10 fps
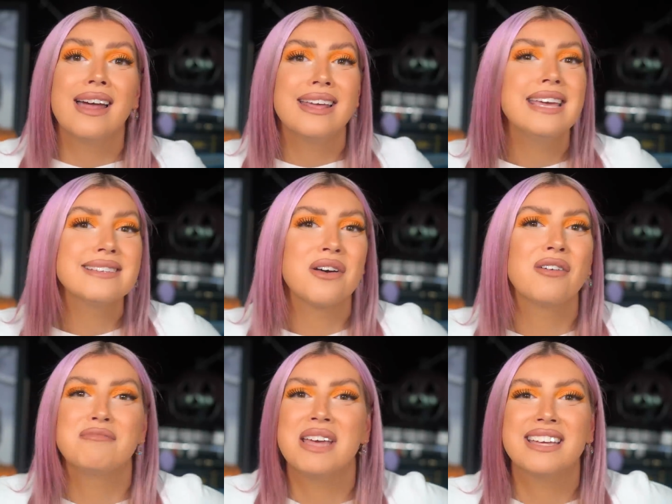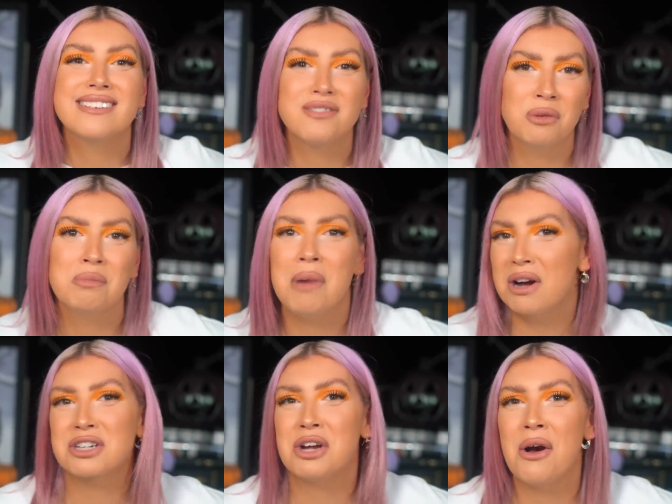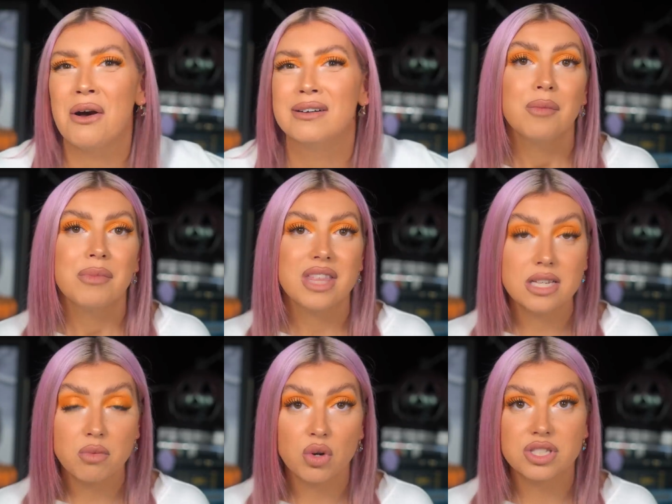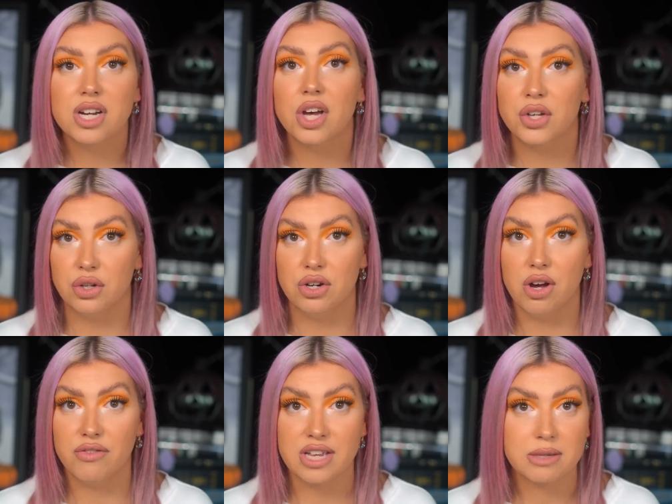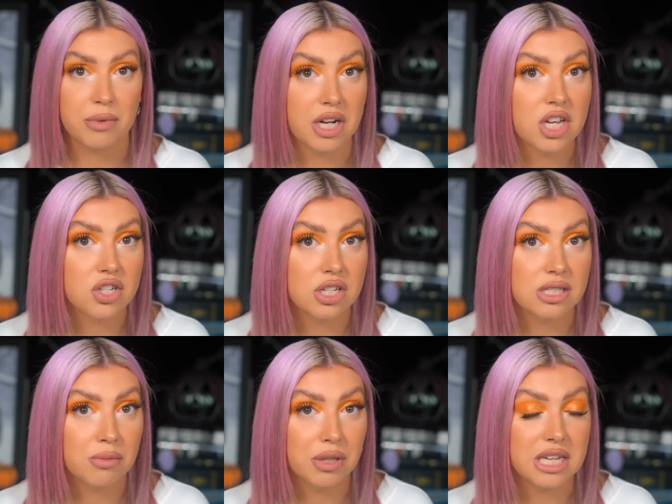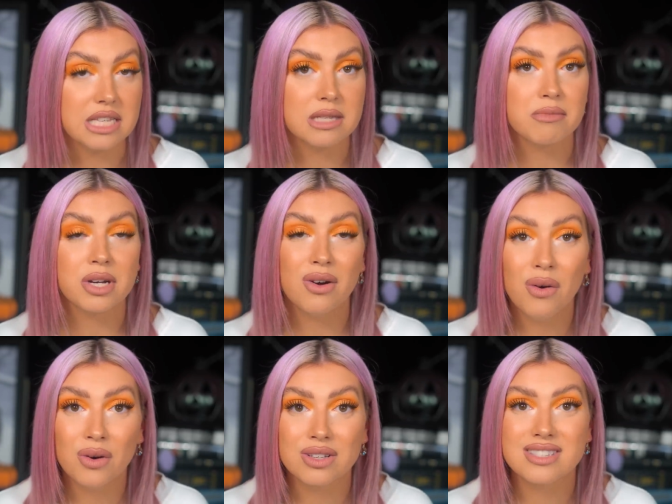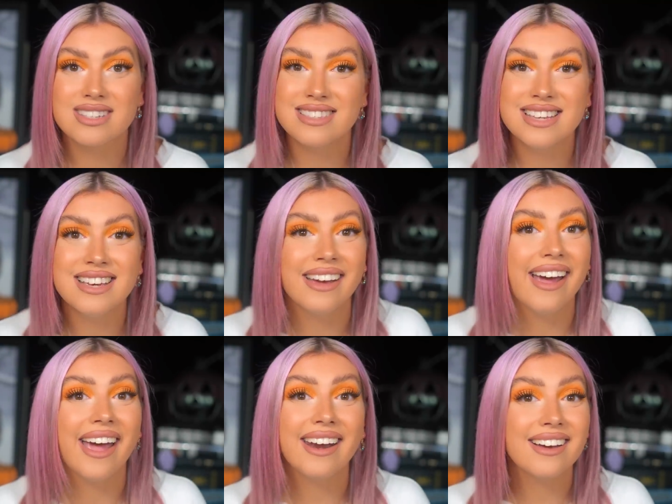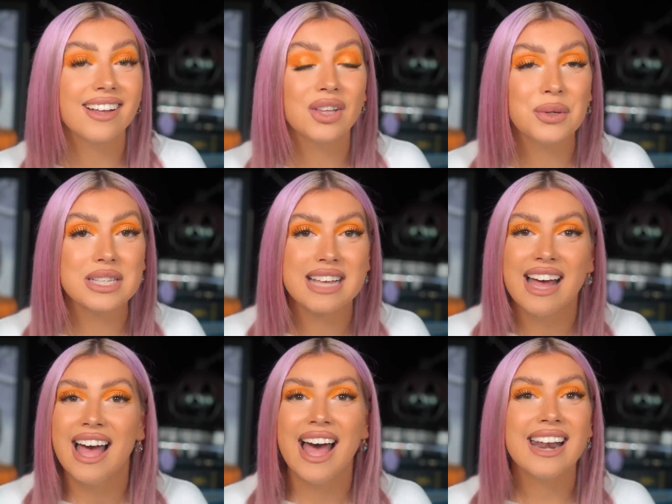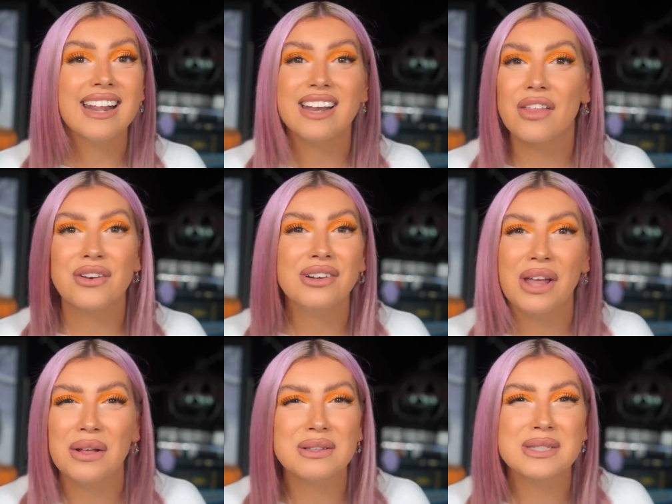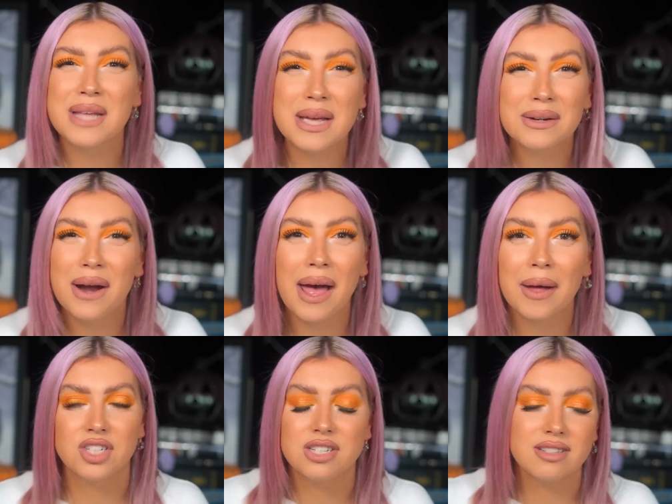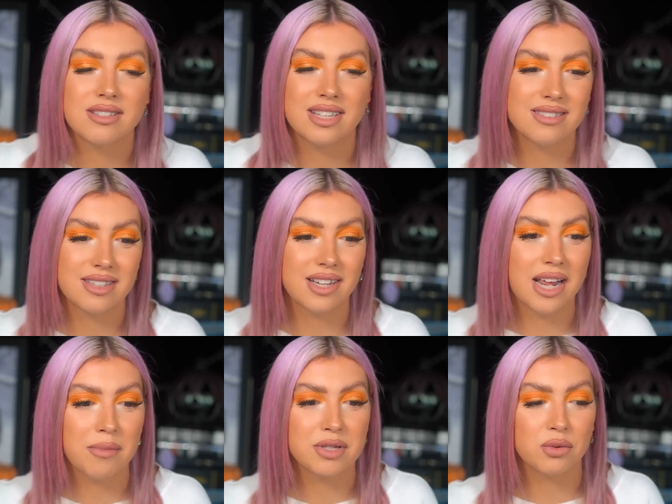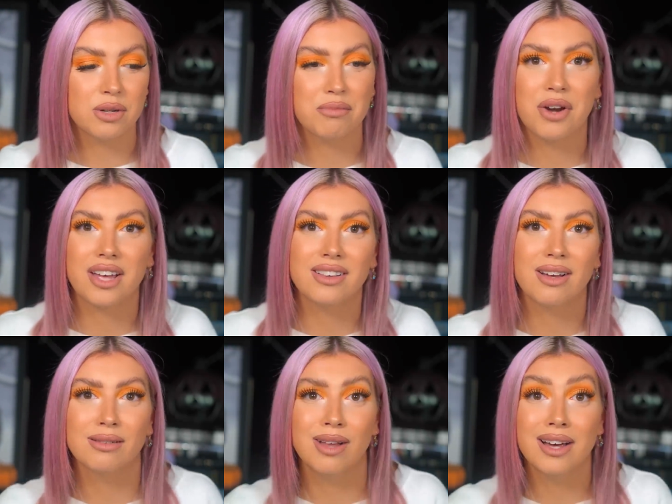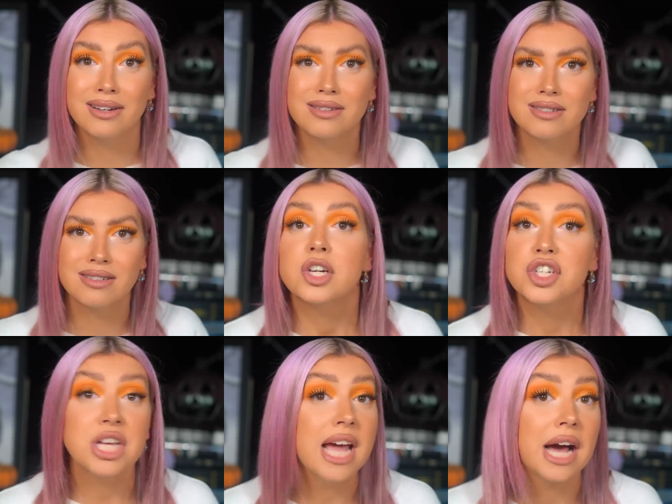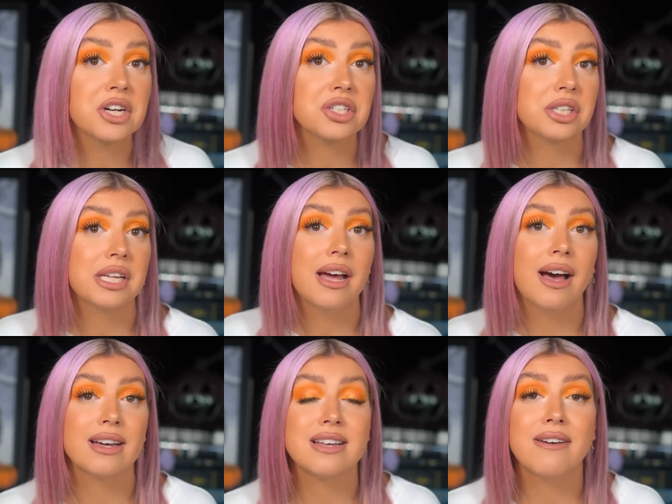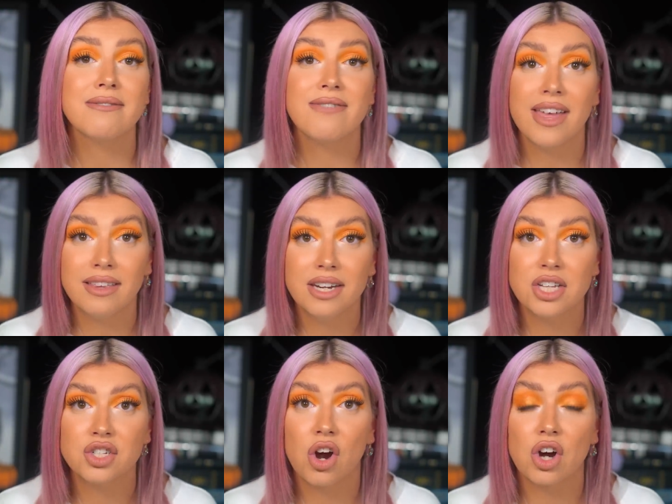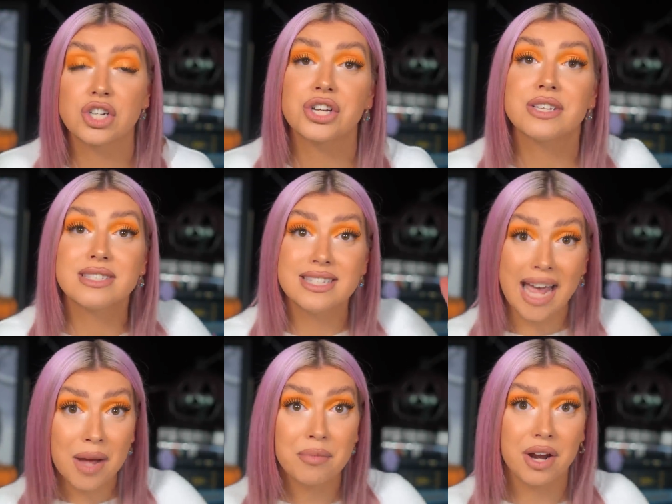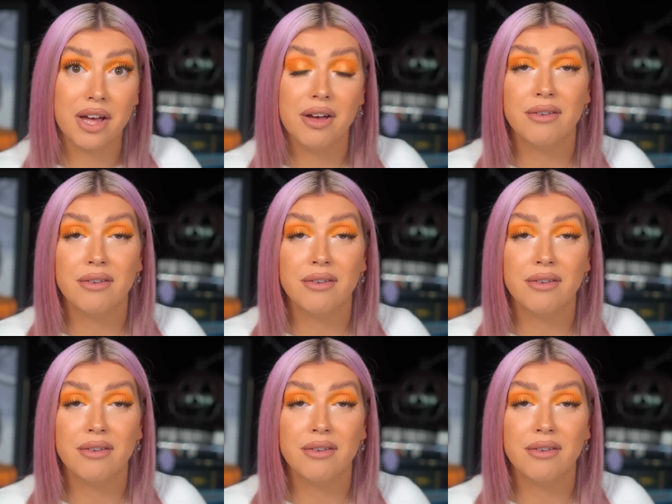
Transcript: and he's off making his own buckshot. But this wasn't a good enough explanation to police, because, you see, Erica Lewis had another little secret. Jesus, this is like an episode of Pretty Little Liars. She actually had a felony charge separate